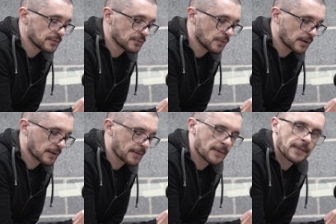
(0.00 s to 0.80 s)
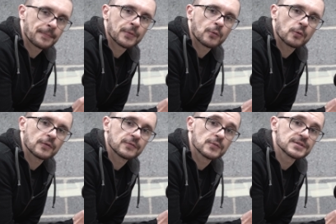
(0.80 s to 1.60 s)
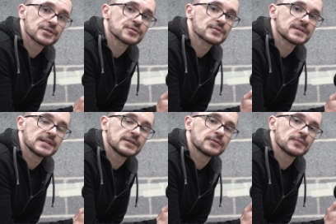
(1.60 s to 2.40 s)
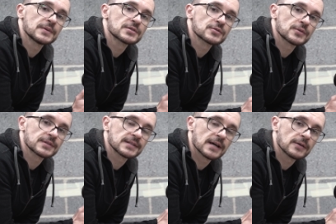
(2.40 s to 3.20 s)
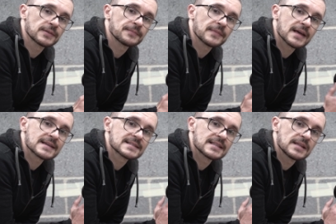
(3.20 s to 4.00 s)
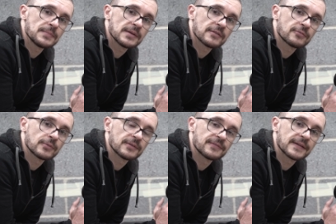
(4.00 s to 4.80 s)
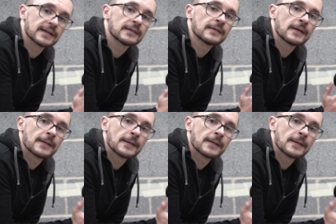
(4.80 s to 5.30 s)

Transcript: to work, all of those issues need to be sorted out as the DPF will fail